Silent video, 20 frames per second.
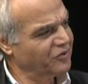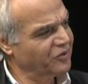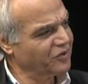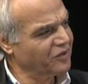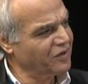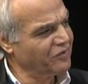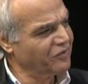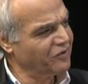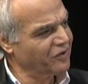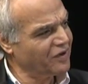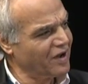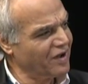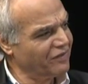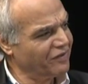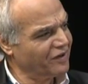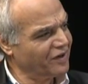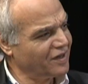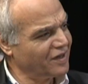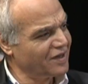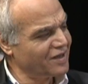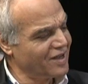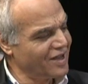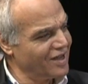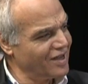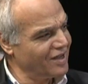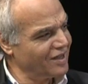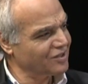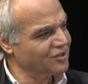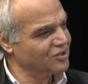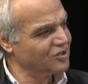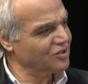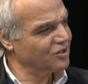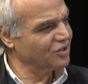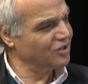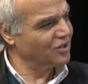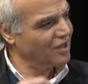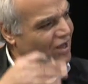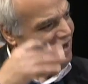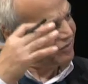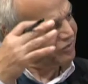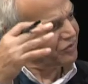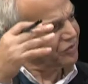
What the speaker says: For African kids. You have